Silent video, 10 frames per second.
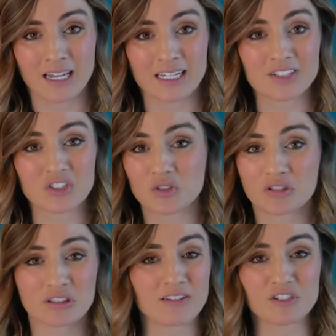I guess
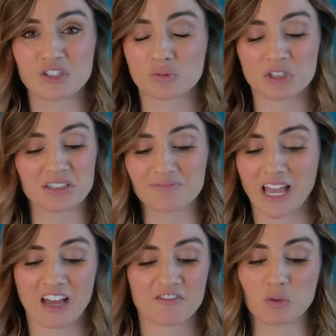scooter lovers will
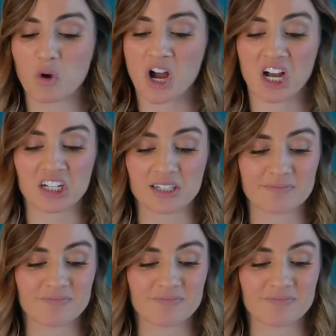have to walk,